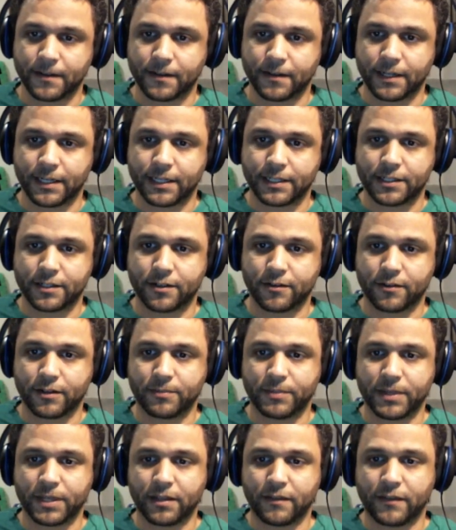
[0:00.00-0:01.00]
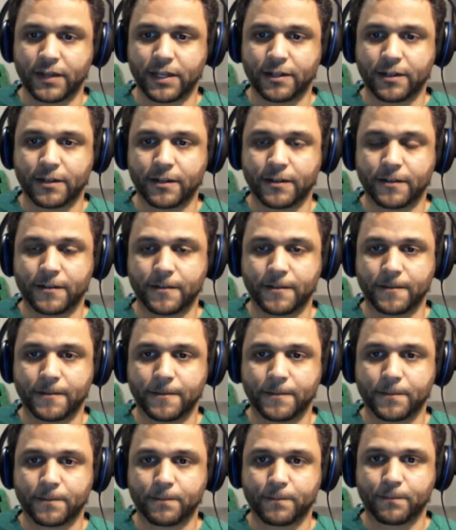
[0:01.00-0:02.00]
All right, going up the elevator.
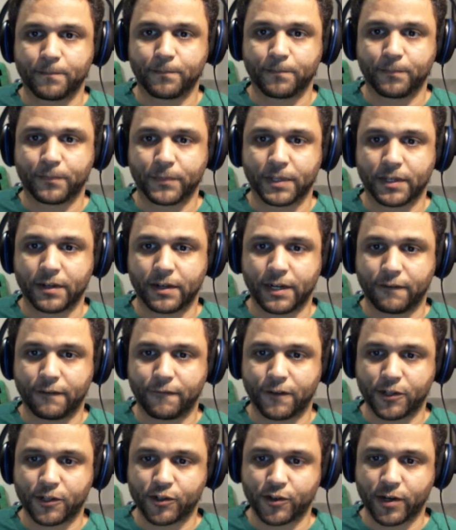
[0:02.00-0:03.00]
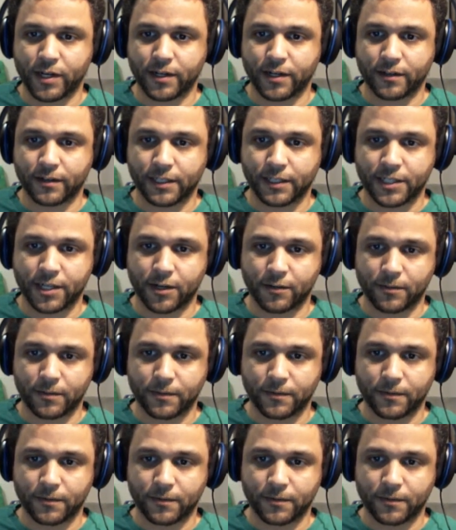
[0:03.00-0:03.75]
All right, first trainer, let's go.